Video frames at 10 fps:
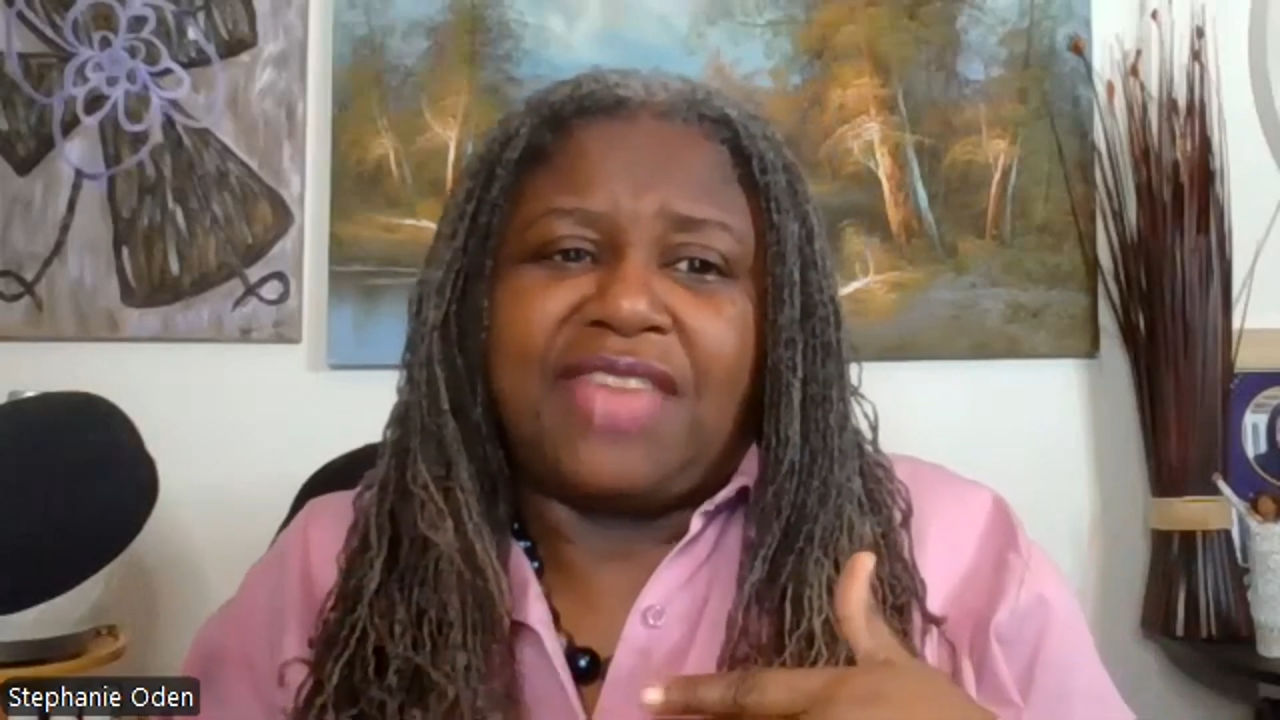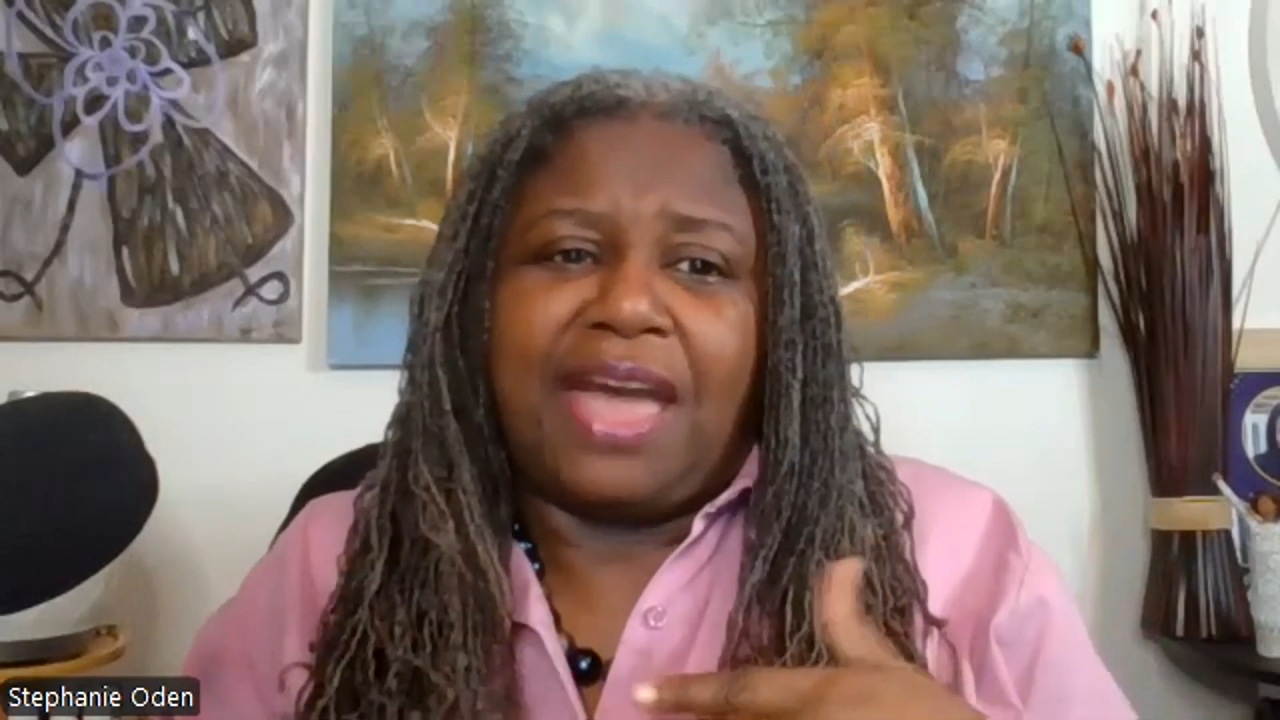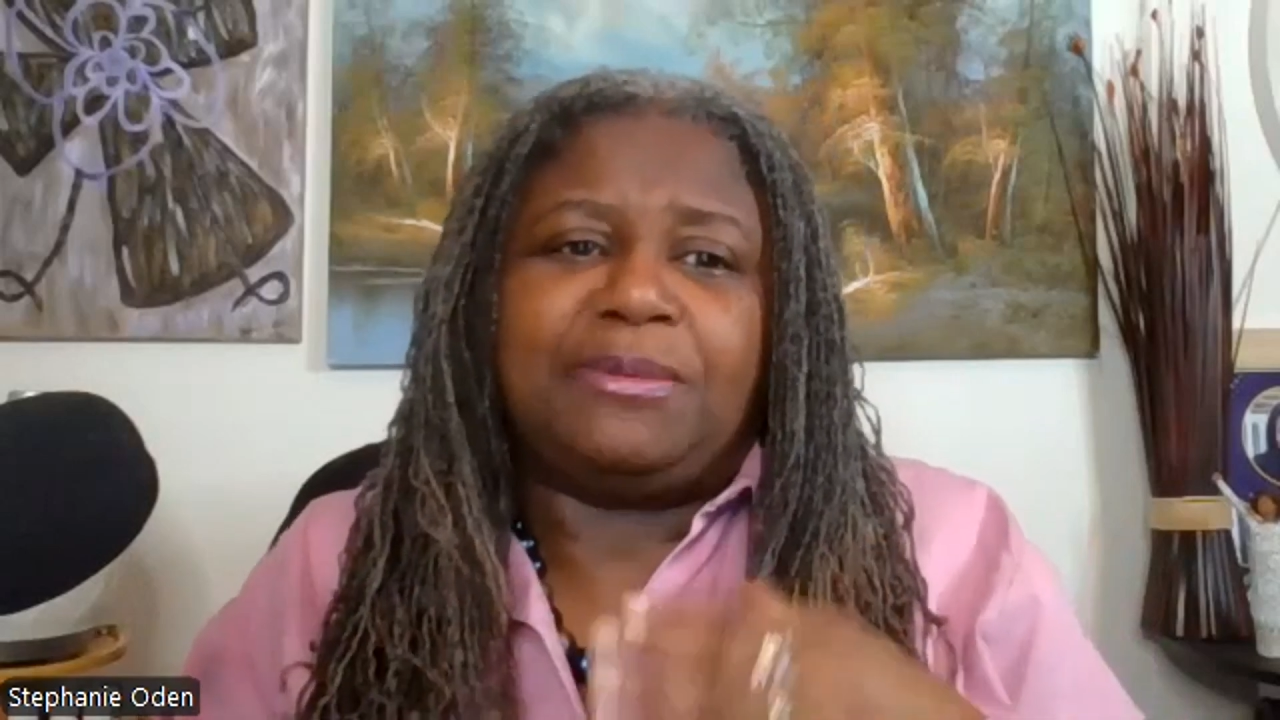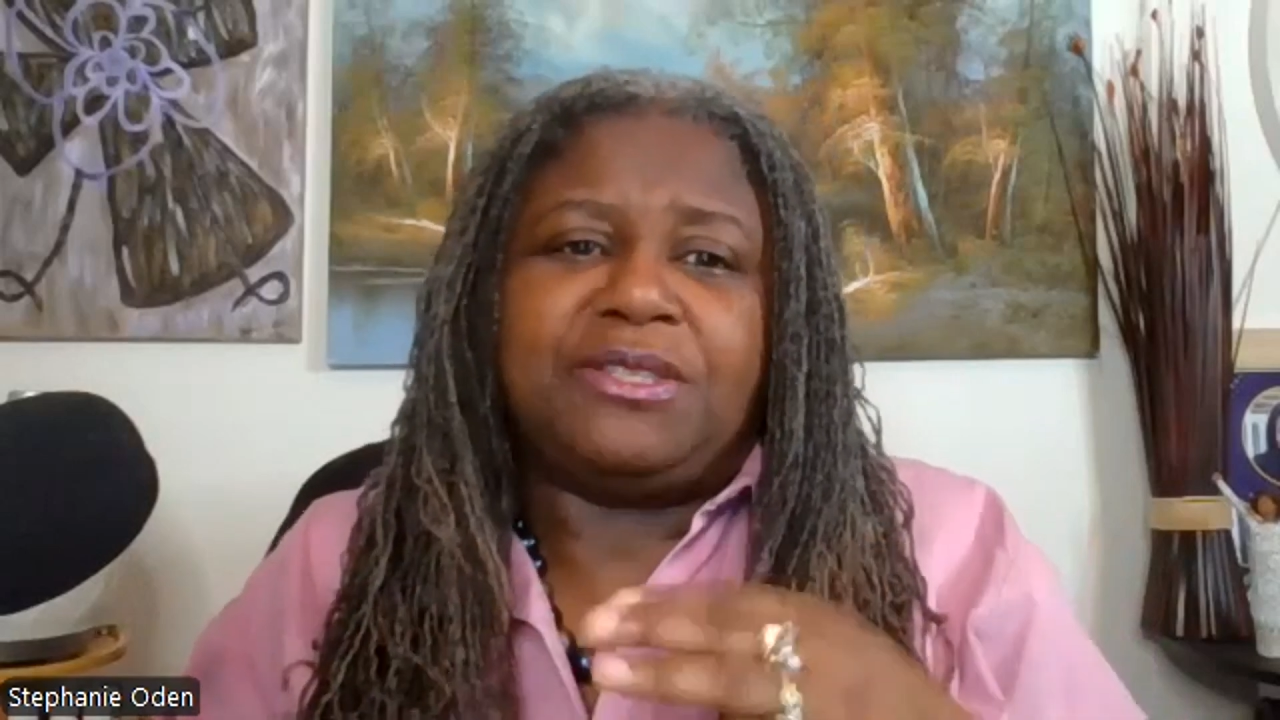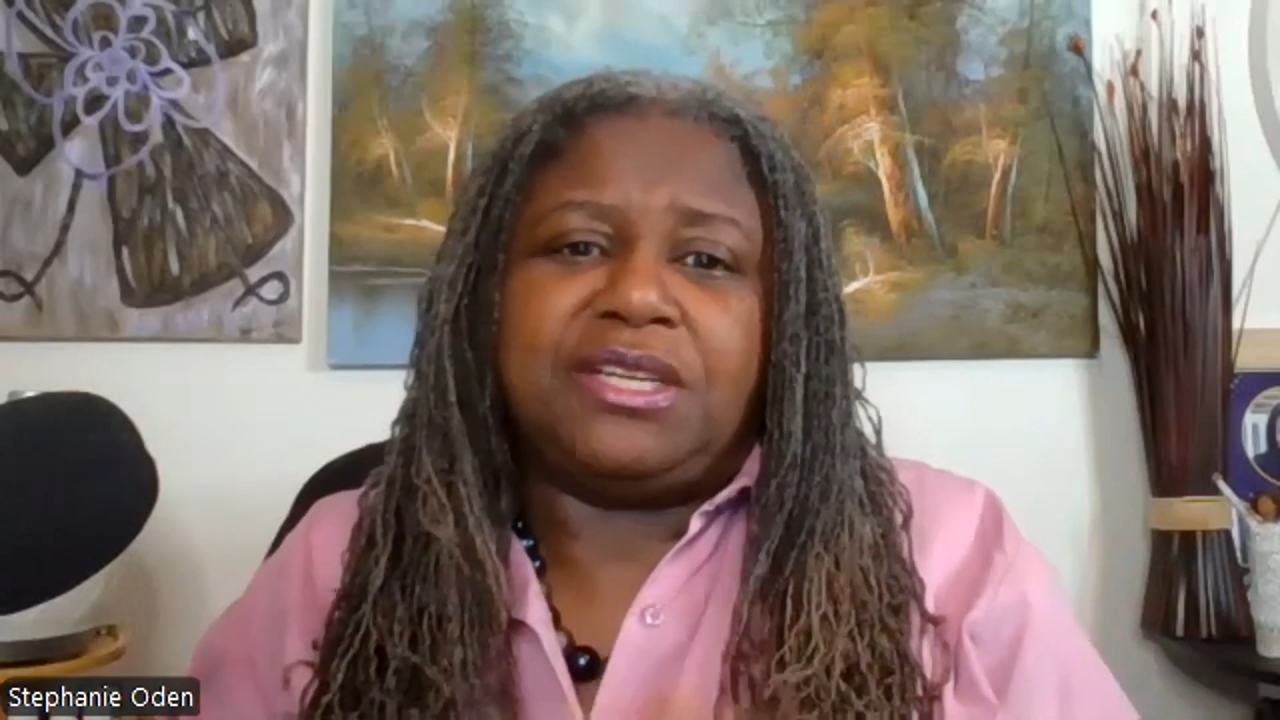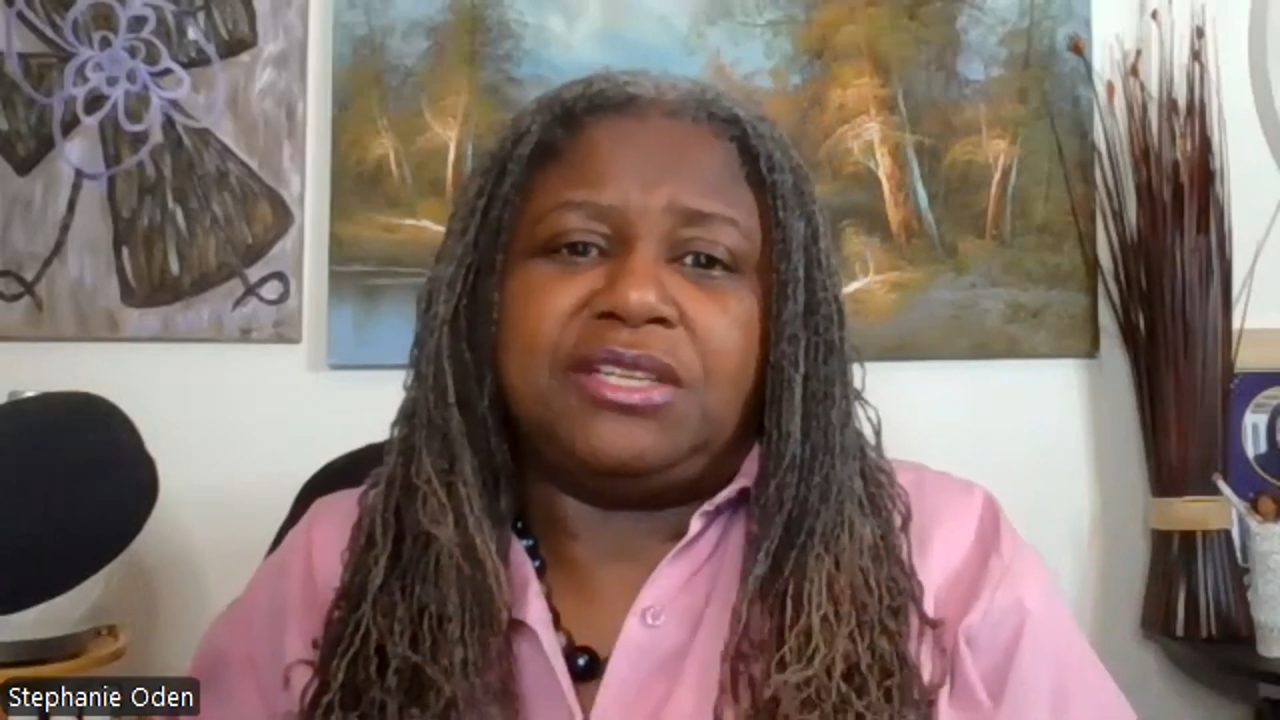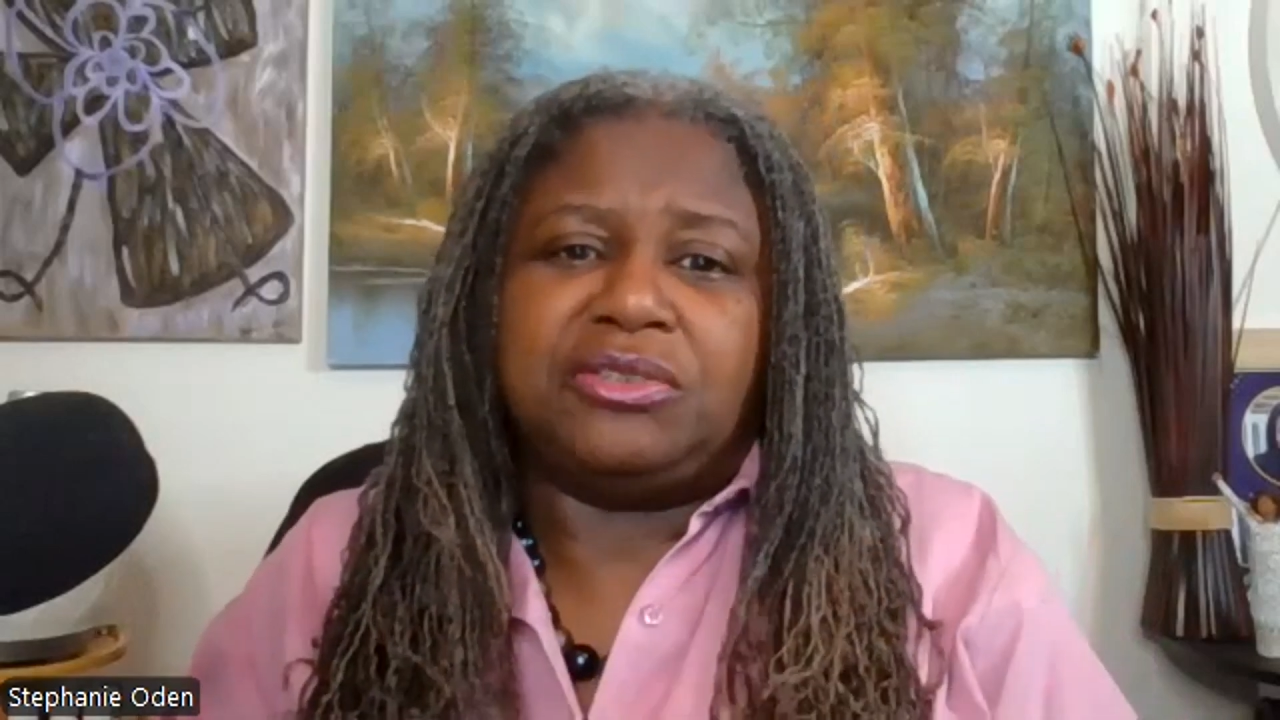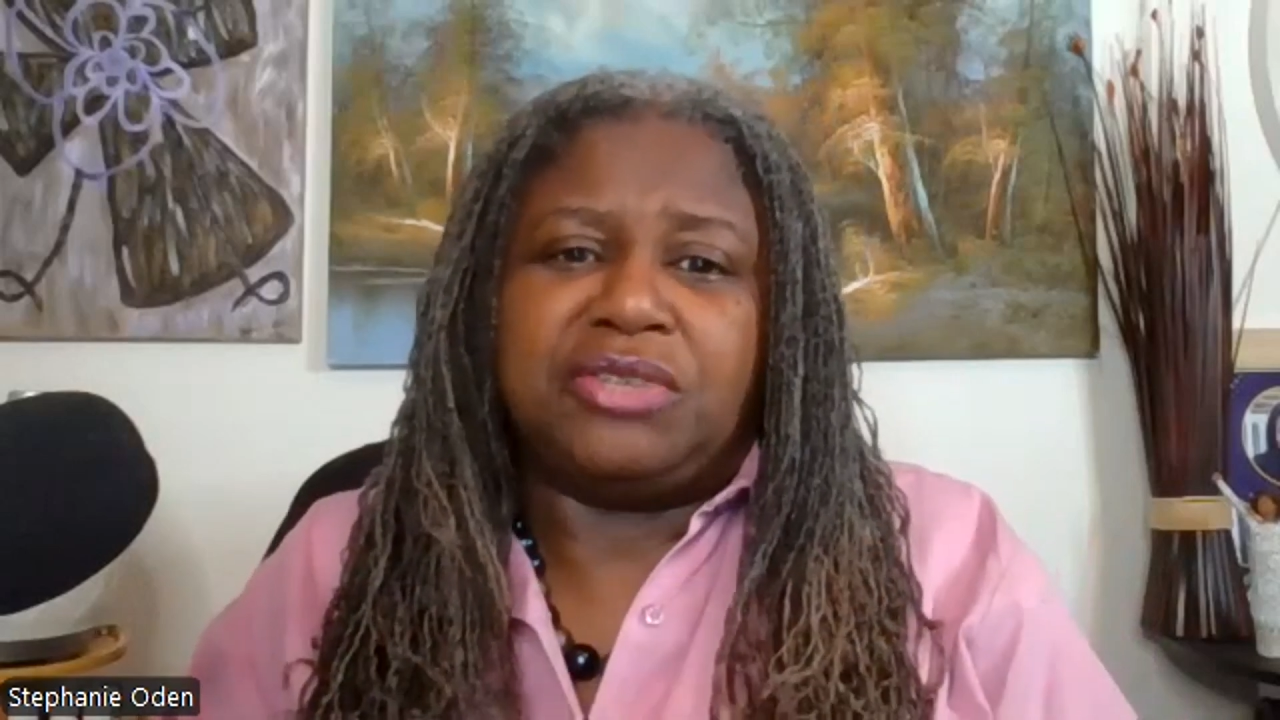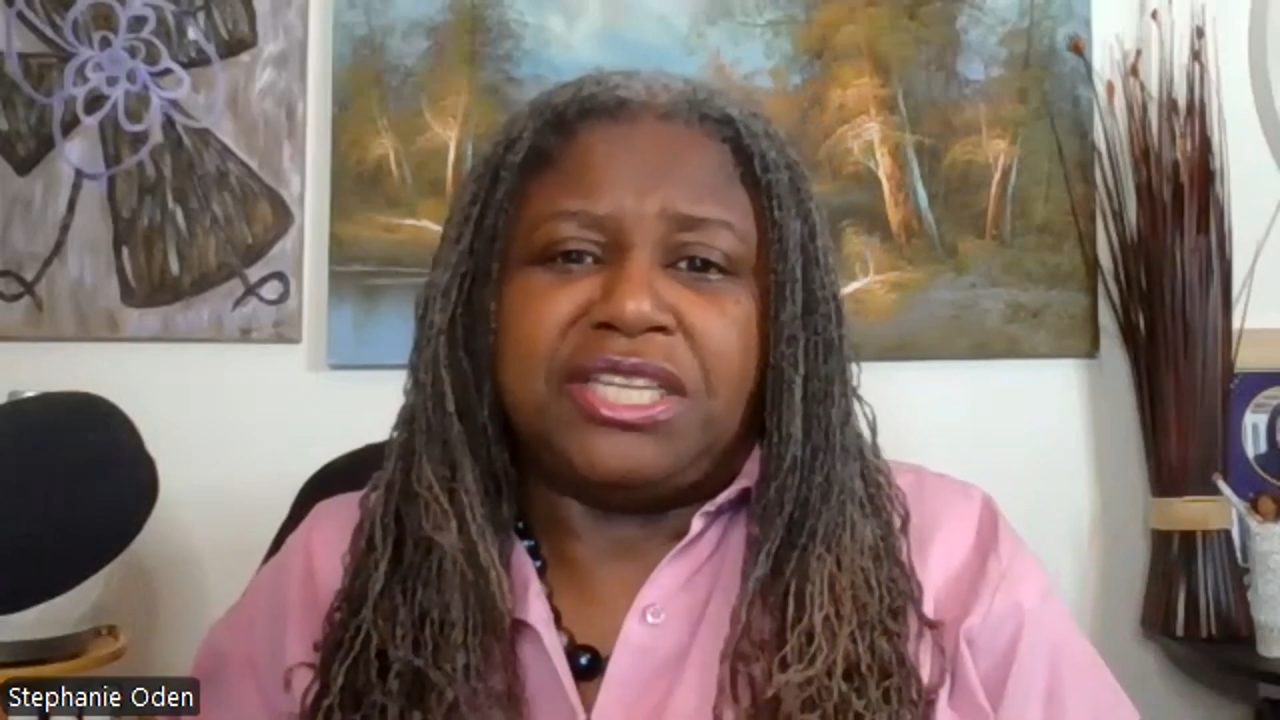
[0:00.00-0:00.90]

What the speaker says: that particular